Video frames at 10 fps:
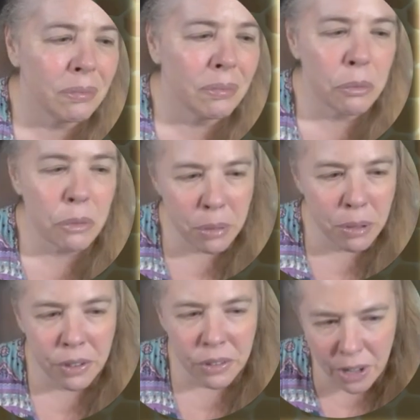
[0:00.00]

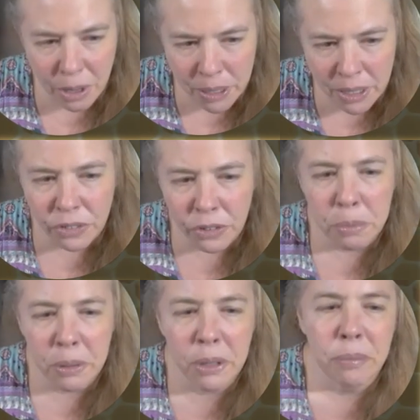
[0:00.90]
Remove the top honey
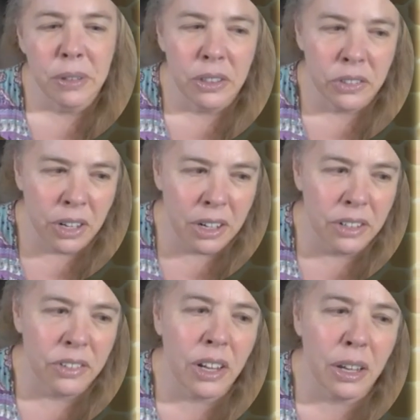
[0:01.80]
super, set it
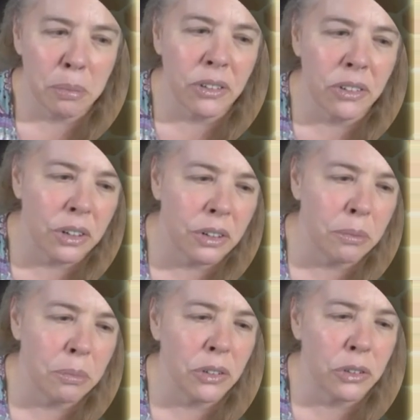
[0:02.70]
aside, place the new
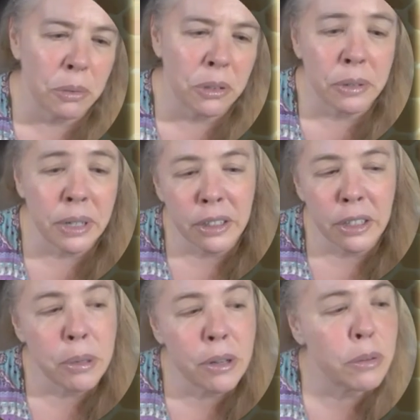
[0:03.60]
empty super directly
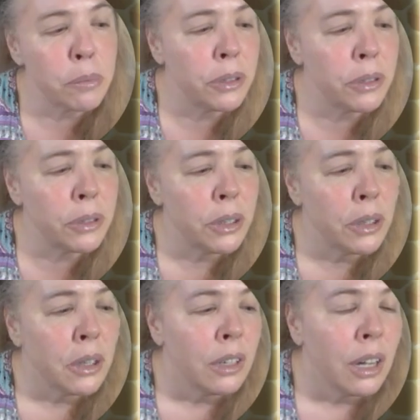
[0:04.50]
above the brood,
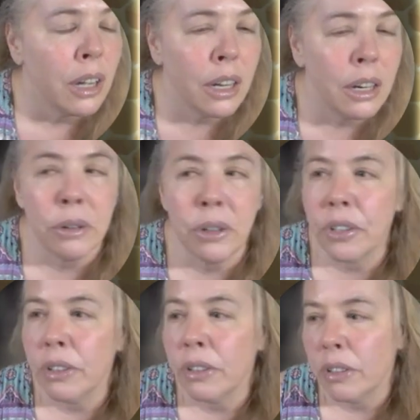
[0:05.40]
and
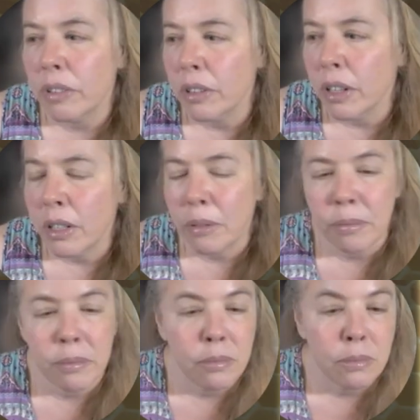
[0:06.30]
return the
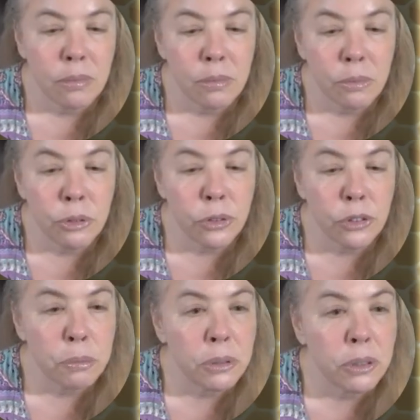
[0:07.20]
full
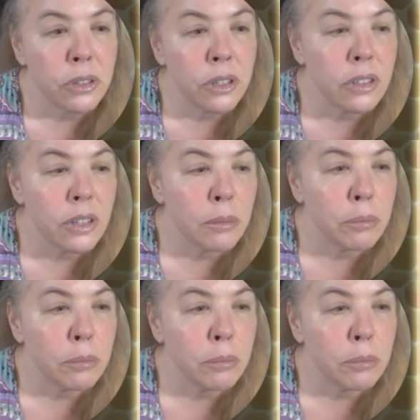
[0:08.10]
super to the top.